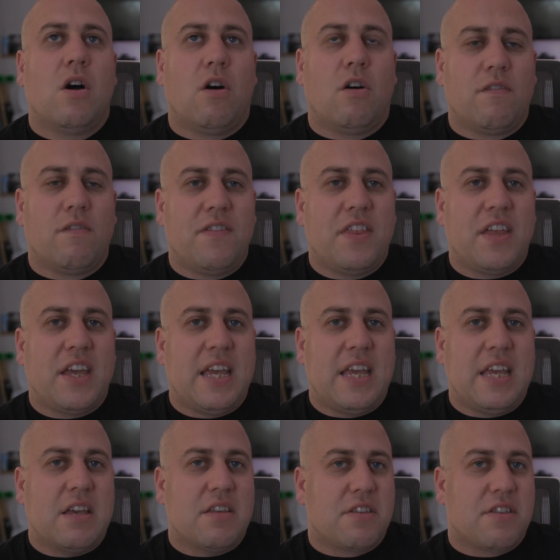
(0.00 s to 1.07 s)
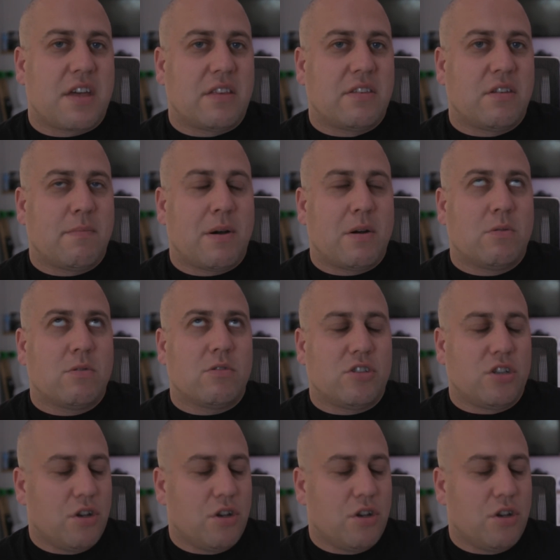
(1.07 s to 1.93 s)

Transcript: of the Thunderbolt